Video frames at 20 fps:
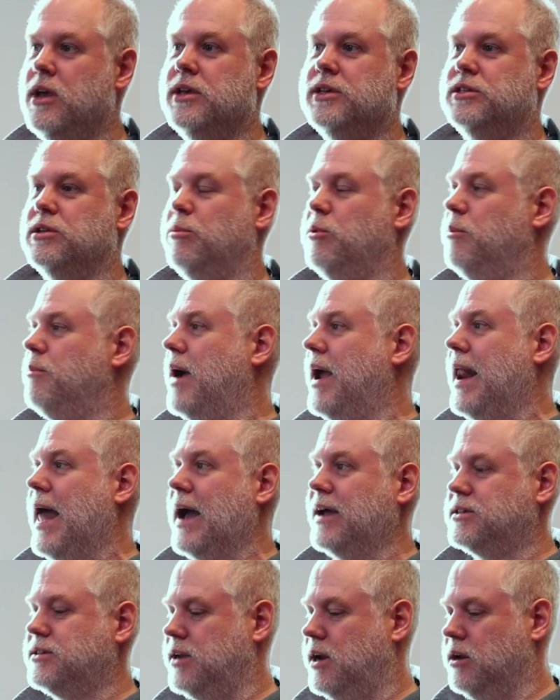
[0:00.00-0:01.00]
Someone might
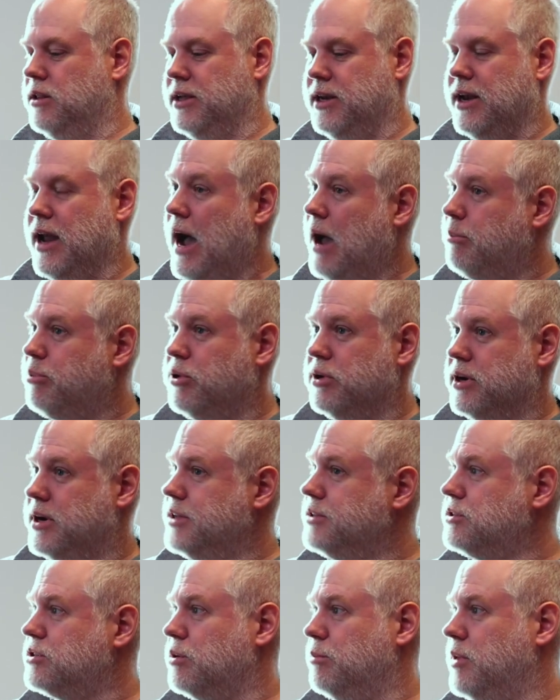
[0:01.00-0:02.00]
accidentally not put an
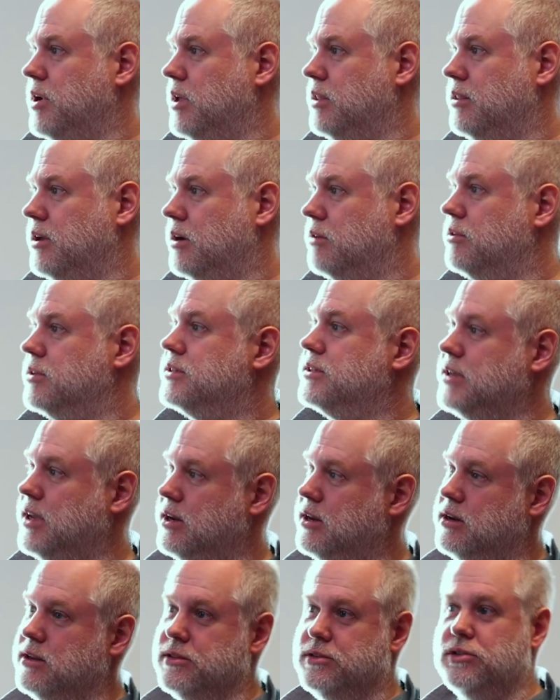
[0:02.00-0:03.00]
instrument in there that's
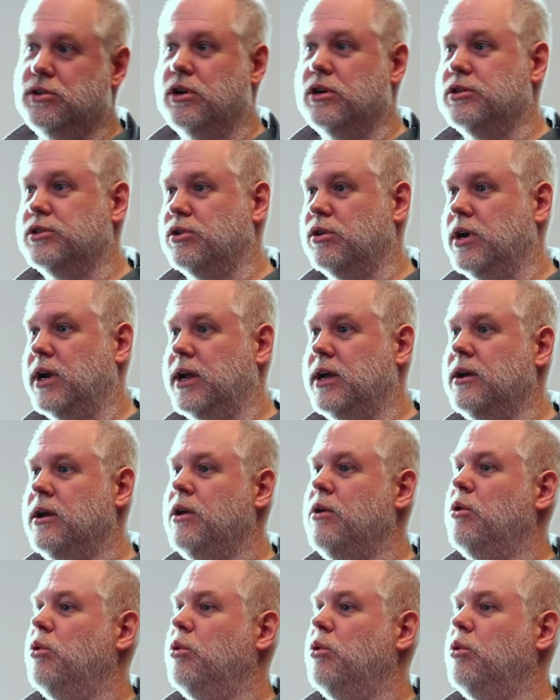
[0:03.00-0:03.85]
needed in surgery.